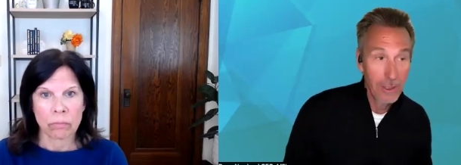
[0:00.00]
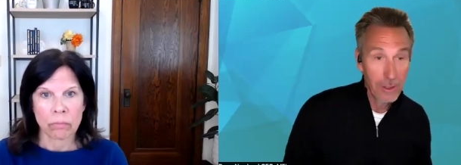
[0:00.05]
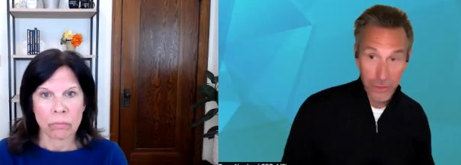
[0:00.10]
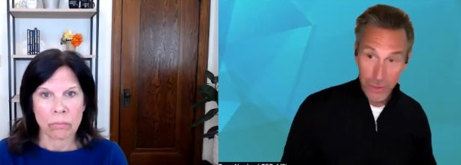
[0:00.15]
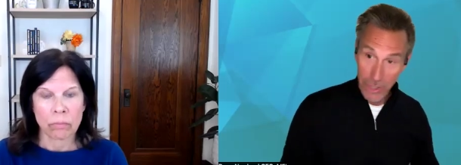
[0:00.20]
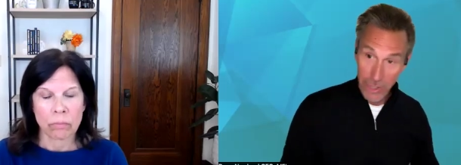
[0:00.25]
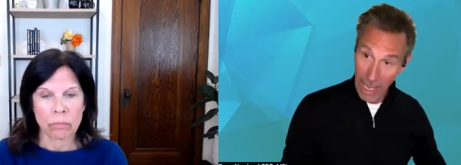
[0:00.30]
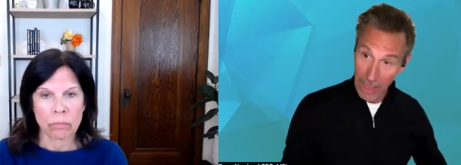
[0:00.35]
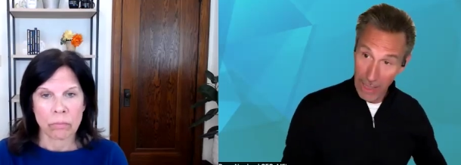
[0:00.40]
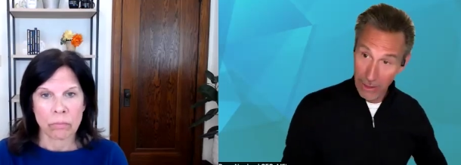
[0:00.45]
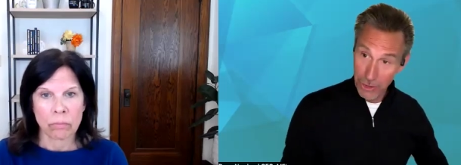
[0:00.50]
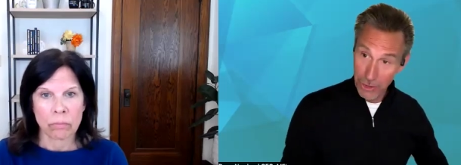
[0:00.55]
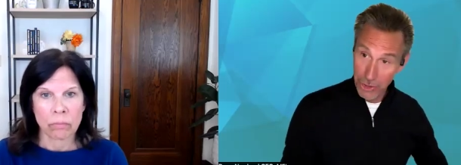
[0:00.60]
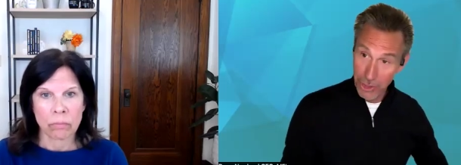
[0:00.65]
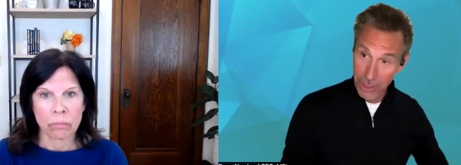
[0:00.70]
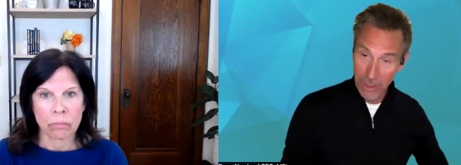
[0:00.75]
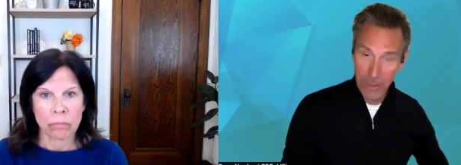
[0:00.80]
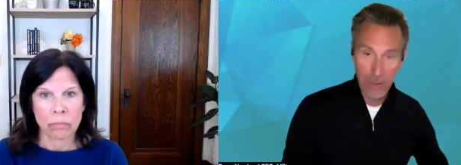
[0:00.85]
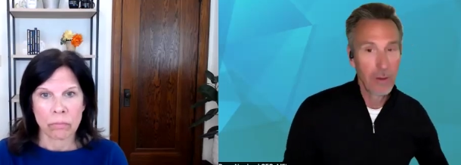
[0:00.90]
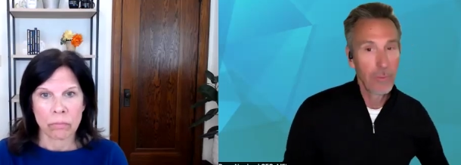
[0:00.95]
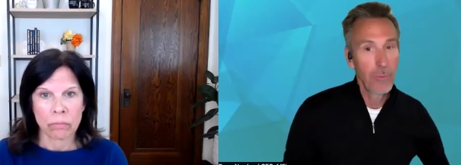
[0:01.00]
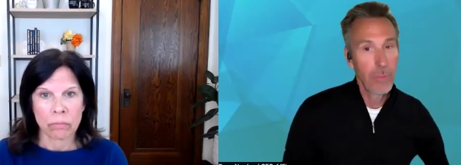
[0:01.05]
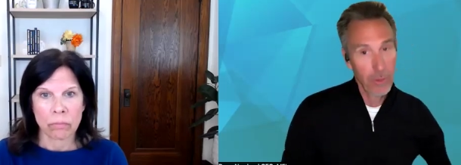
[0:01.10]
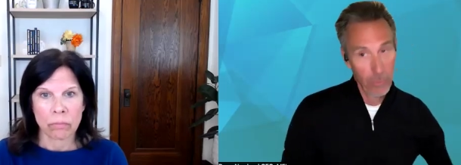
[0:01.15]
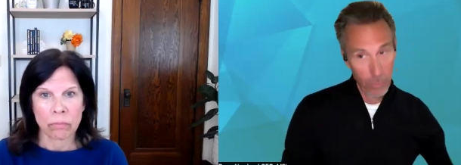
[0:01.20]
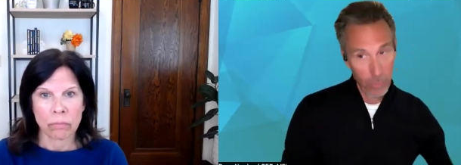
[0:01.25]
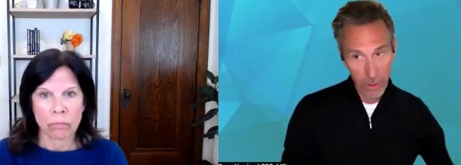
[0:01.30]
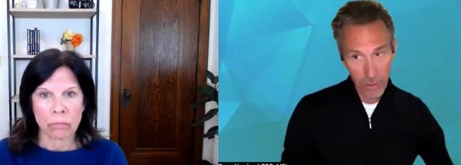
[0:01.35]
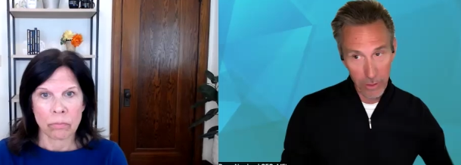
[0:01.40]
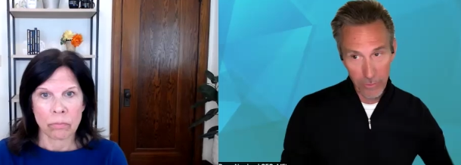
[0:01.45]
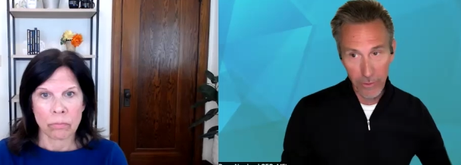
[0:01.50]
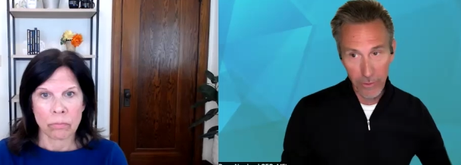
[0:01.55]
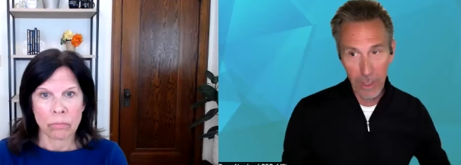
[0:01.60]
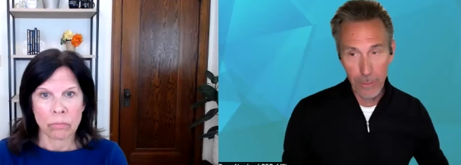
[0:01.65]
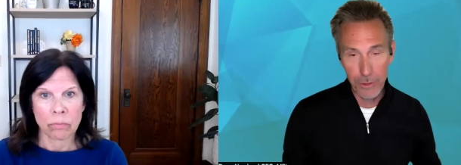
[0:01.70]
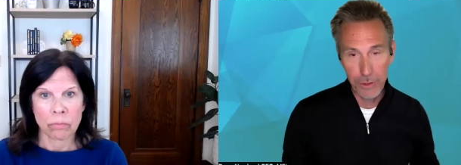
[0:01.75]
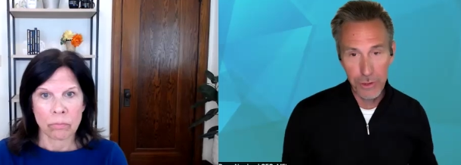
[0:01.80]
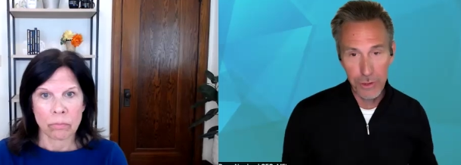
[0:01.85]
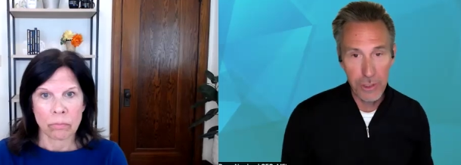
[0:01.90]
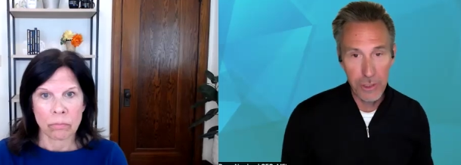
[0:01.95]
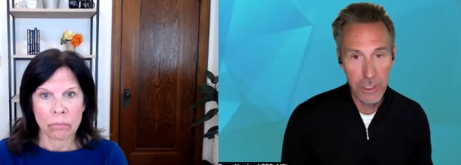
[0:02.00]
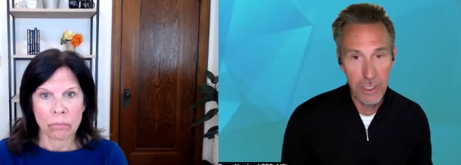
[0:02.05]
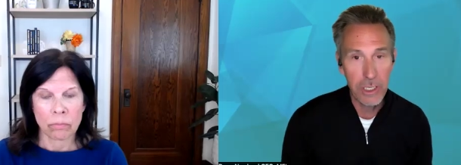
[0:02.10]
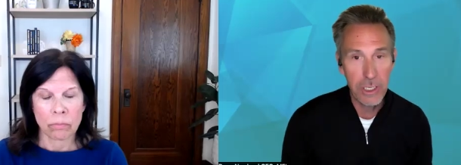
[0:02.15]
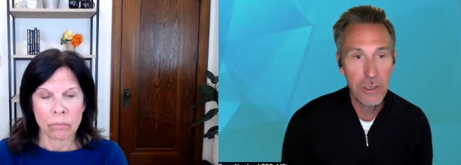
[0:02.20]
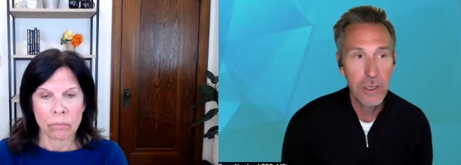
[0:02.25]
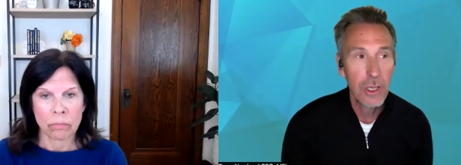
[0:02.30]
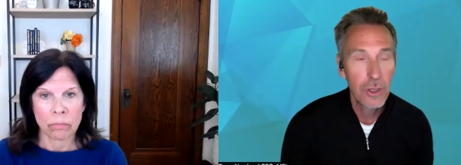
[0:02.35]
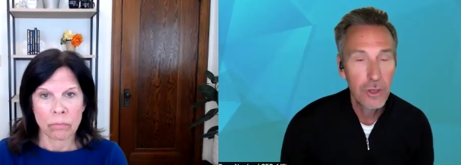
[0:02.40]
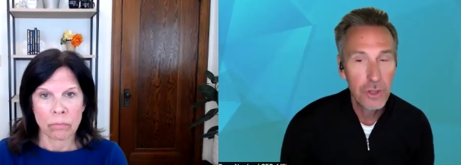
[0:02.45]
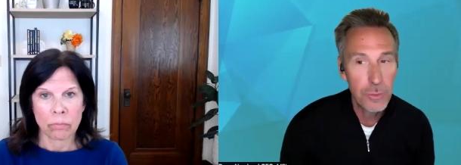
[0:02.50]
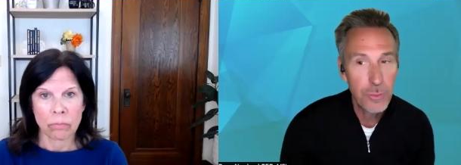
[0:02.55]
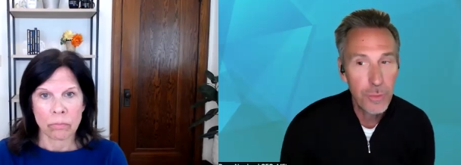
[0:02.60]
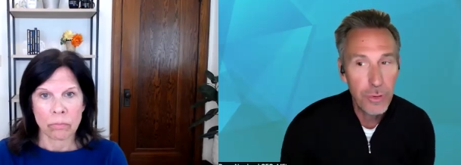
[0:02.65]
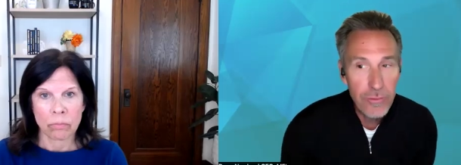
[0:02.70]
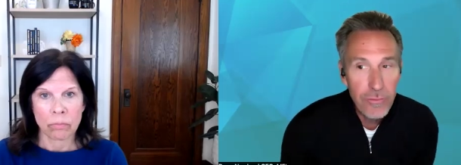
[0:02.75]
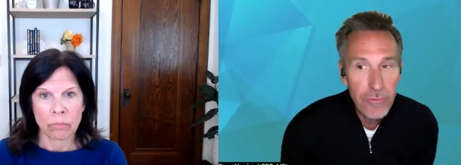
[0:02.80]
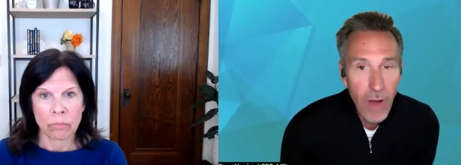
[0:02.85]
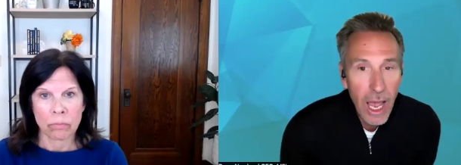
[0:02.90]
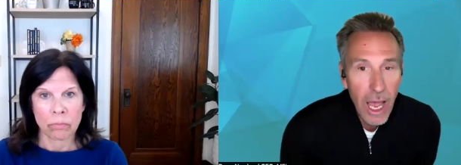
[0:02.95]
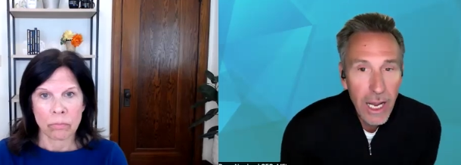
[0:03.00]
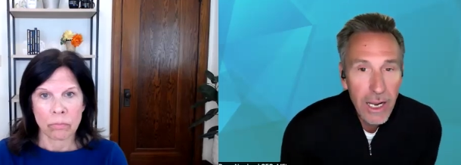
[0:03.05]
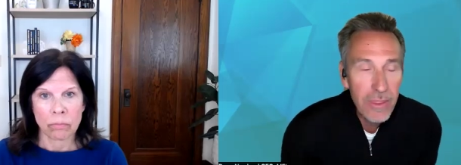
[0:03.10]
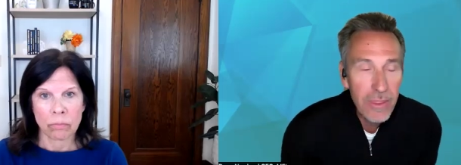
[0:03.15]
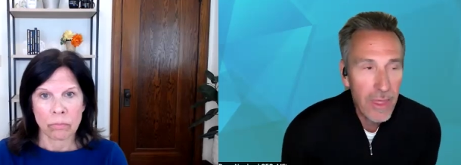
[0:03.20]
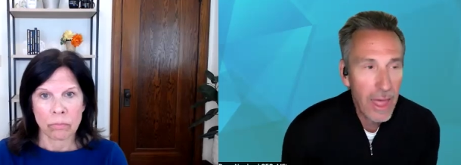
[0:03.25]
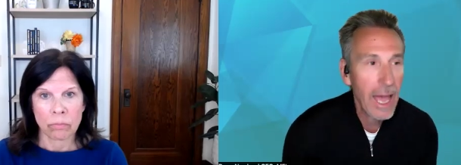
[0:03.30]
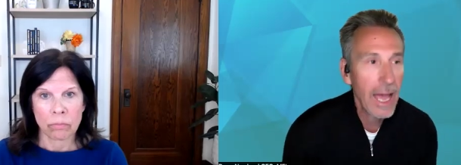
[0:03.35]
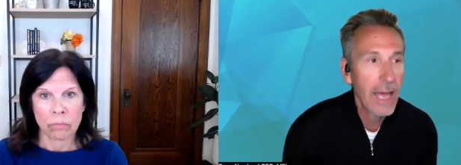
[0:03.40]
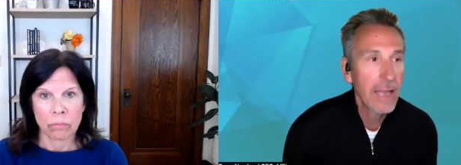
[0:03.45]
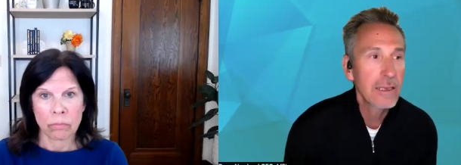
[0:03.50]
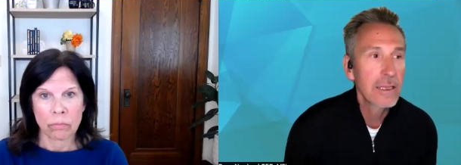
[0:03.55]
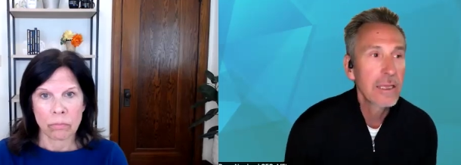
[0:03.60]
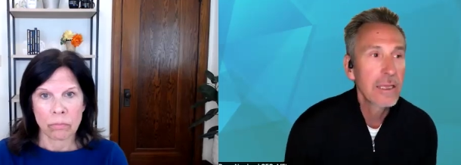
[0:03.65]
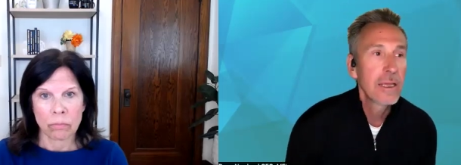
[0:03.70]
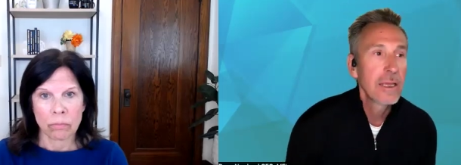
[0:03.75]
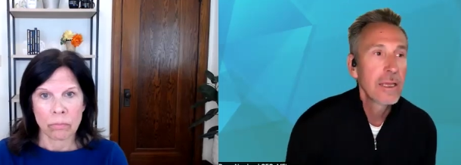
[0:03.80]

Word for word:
Speaker 1: challenging, but wonderful opportunity to provide that.